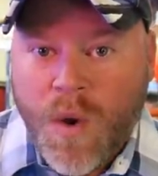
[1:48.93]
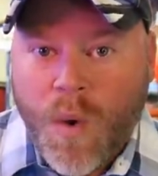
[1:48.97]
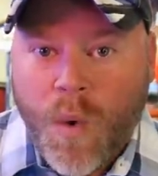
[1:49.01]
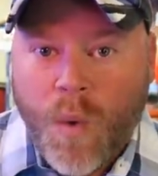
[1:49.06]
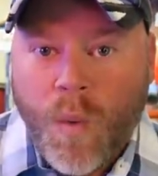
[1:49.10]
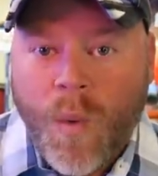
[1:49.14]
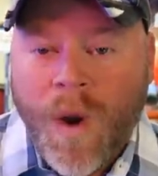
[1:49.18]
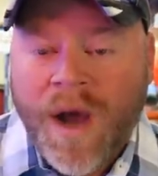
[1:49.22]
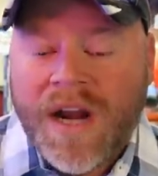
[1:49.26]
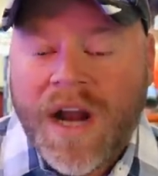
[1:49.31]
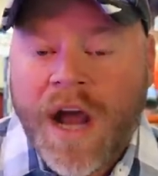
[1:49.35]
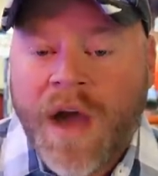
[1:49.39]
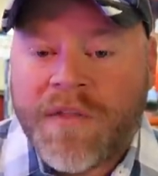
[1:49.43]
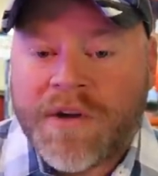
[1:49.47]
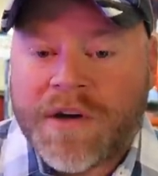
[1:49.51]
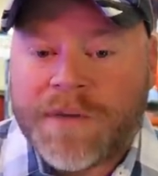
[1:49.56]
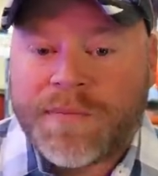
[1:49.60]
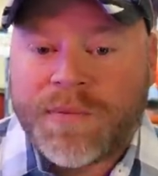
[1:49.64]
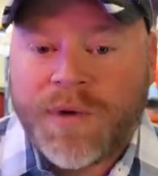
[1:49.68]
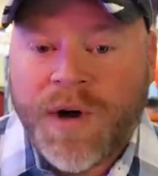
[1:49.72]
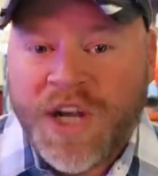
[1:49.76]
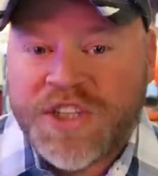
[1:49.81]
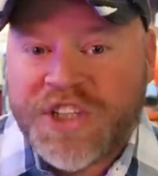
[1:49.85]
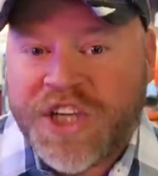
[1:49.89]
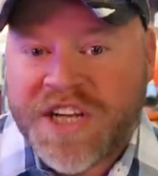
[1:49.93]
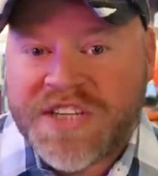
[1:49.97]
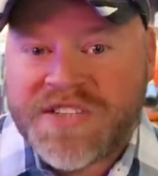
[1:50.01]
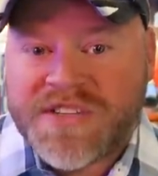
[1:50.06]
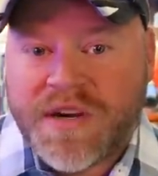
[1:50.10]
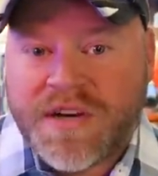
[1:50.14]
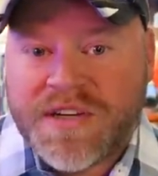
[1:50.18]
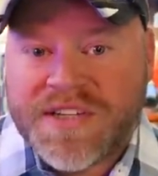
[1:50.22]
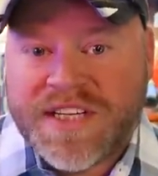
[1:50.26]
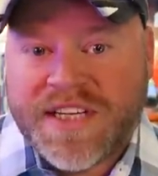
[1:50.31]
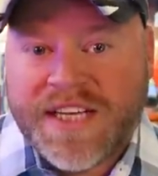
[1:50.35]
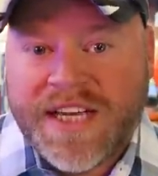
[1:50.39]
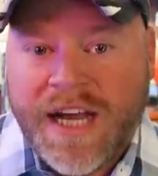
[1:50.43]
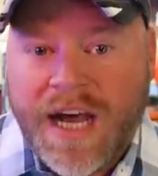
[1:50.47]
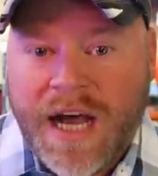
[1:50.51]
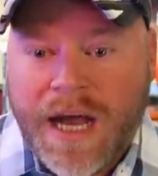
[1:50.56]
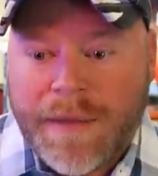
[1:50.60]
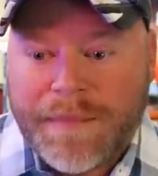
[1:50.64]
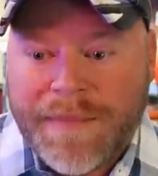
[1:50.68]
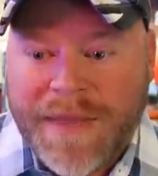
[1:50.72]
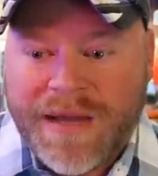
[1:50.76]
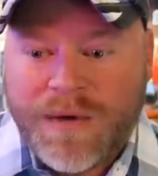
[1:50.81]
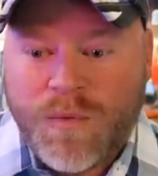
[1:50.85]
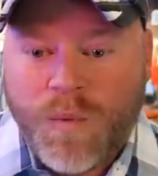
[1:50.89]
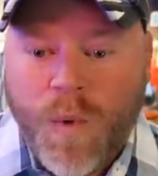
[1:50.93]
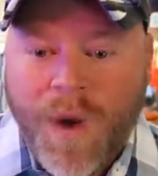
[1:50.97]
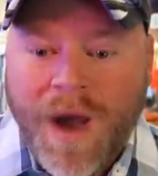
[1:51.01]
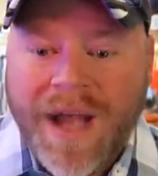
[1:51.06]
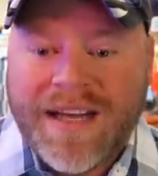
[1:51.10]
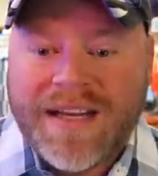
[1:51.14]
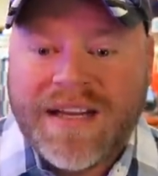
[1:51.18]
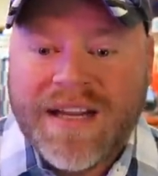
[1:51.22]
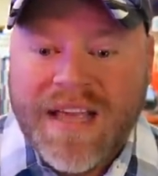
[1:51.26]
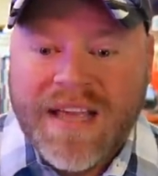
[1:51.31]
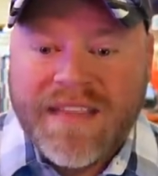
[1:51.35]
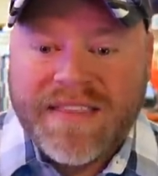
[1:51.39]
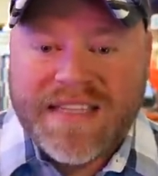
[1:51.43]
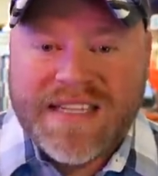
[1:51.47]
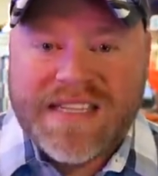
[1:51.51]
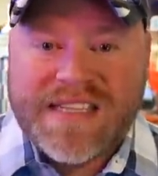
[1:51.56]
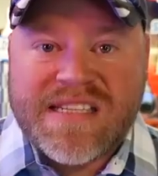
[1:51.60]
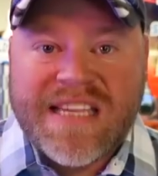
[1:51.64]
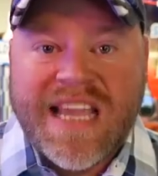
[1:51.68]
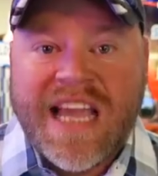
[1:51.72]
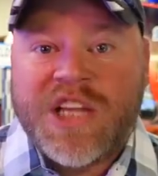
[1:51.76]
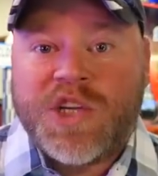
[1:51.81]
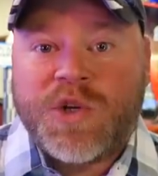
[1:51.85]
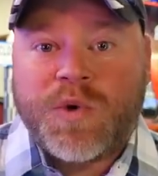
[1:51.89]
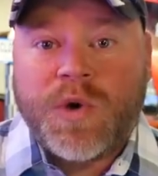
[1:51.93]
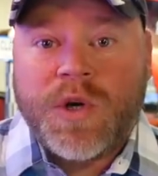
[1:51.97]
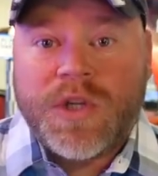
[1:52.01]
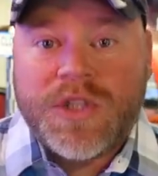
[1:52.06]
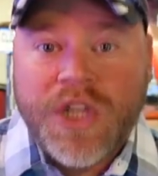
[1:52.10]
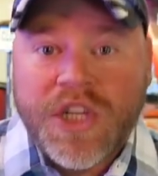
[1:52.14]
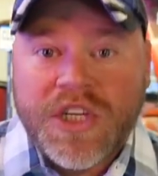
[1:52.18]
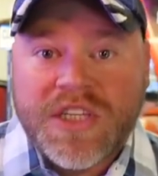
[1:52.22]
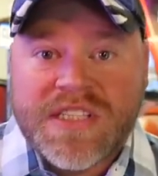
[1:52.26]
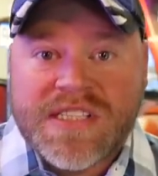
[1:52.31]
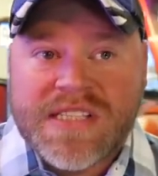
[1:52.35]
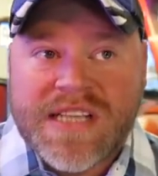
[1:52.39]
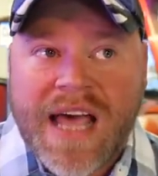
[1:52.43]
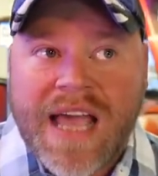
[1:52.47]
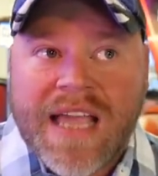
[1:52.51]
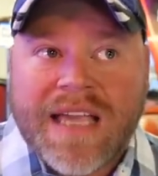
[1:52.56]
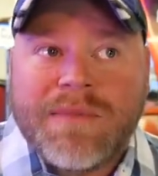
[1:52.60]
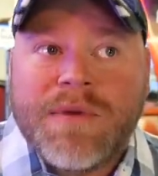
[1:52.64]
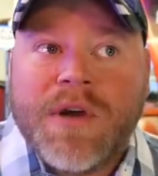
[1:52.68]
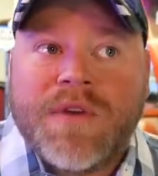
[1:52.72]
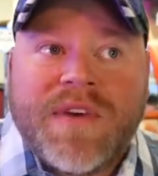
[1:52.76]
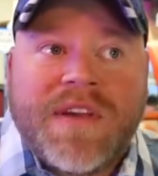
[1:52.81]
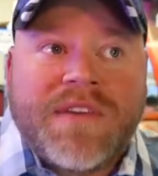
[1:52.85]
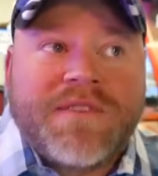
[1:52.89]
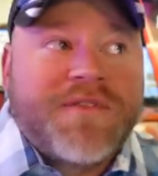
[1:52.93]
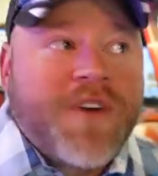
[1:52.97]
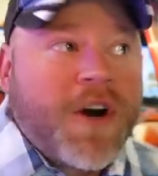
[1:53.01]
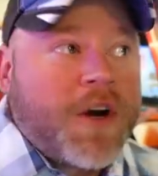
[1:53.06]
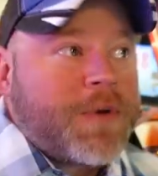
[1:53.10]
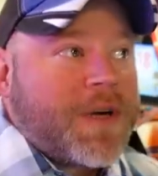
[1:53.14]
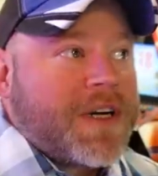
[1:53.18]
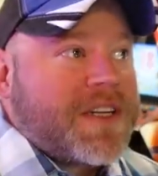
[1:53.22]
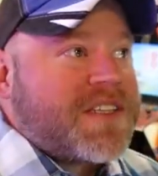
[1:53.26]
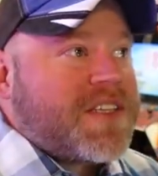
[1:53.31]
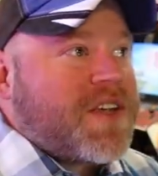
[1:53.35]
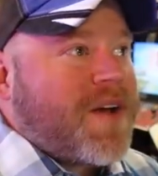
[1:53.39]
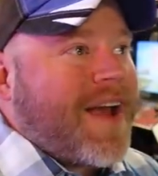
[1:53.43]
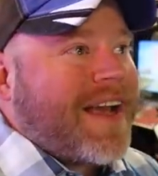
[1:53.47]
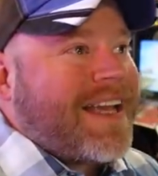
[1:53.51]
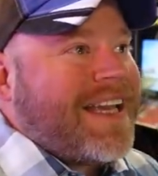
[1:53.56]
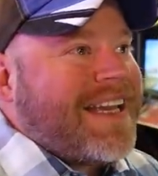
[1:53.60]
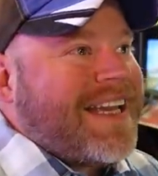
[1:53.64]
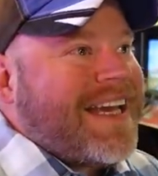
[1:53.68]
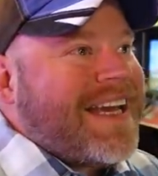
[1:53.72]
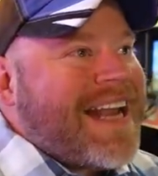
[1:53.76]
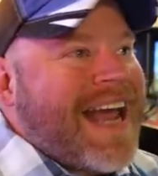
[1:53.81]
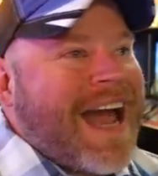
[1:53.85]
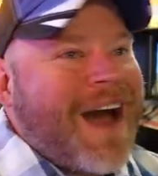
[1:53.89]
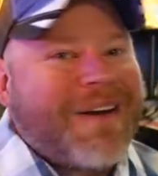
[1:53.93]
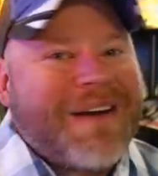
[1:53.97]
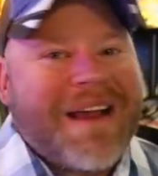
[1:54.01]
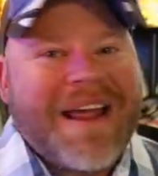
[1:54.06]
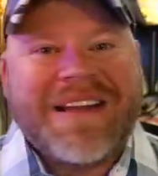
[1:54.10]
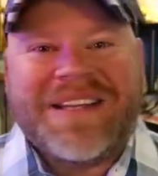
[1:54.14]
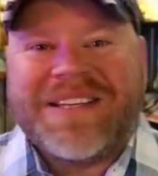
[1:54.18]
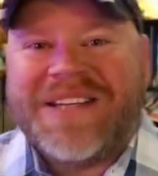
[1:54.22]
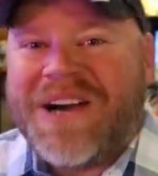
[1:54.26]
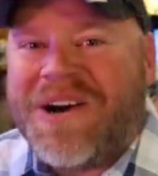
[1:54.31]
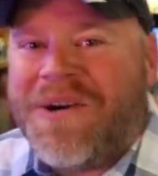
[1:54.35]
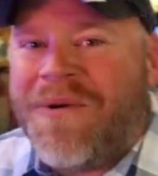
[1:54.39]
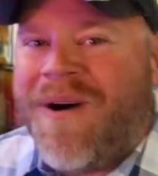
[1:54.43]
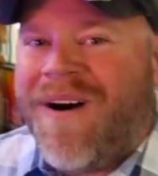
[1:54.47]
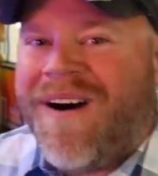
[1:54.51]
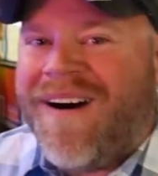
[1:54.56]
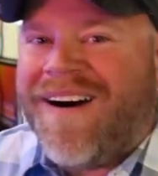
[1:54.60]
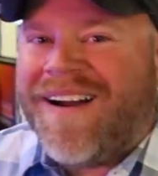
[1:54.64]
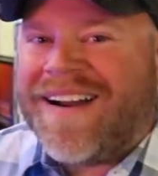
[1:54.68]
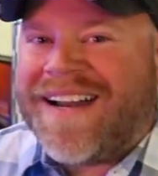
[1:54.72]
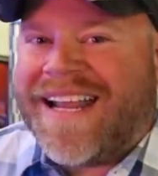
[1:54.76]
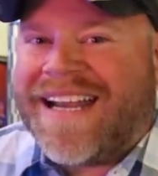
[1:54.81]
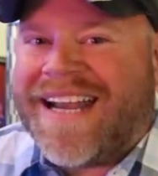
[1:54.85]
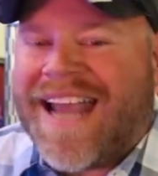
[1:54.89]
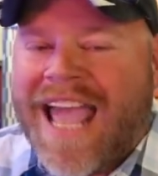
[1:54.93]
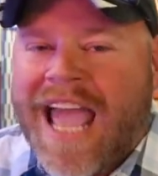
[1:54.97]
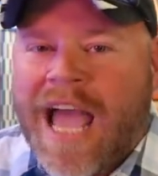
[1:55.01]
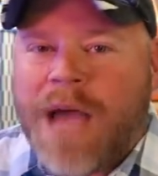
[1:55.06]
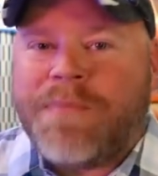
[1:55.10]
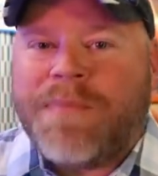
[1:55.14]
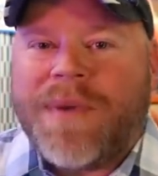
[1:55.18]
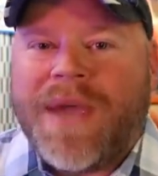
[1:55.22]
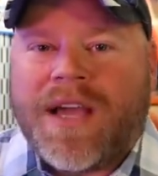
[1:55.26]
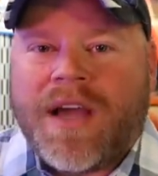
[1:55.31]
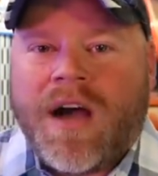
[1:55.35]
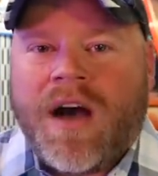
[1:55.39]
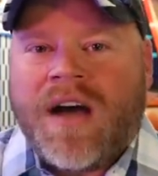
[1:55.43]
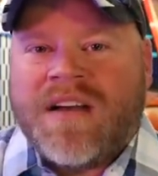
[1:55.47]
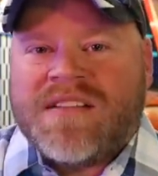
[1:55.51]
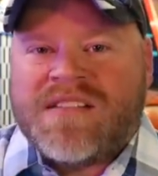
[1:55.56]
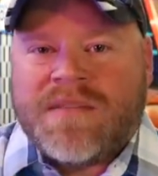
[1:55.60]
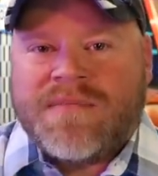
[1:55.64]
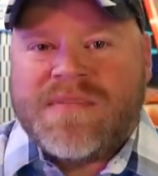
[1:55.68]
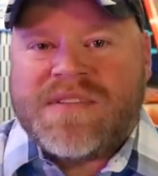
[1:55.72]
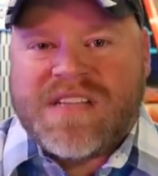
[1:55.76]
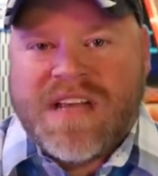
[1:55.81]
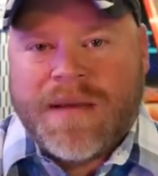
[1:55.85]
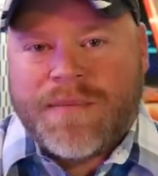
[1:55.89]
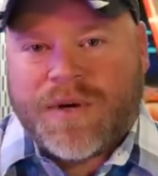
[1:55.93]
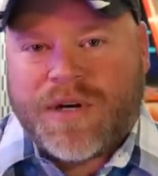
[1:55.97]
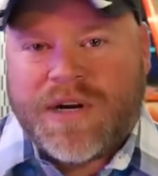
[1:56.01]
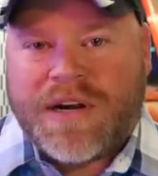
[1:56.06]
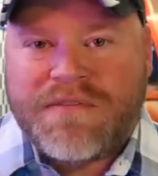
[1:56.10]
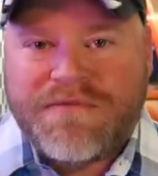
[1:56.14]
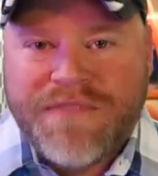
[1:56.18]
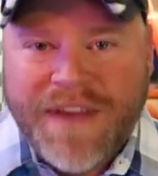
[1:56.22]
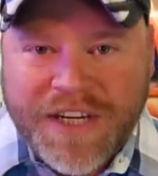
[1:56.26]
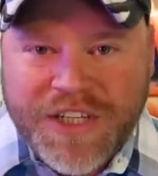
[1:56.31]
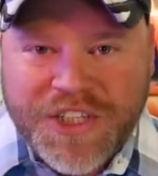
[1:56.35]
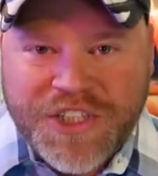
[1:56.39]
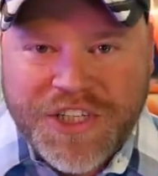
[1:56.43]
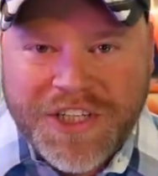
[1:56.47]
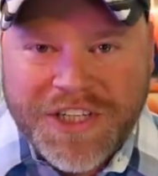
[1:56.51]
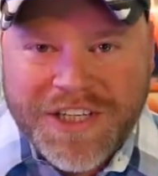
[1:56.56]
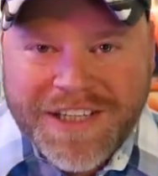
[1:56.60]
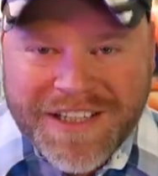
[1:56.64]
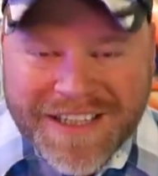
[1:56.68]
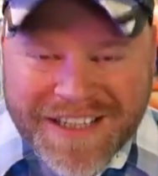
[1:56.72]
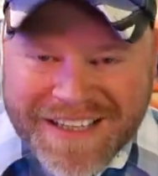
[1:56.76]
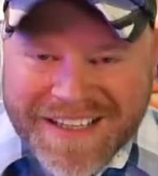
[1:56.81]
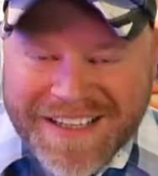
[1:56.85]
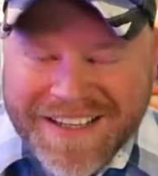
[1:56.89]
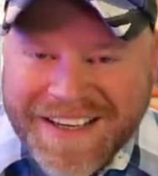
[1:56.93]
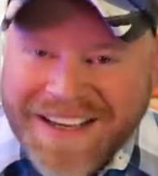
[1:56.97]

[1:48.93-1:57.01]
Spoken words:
what other projects are to come and what the schedule looks like moving forward so I can get out and go on an epic, awesome summer adventure.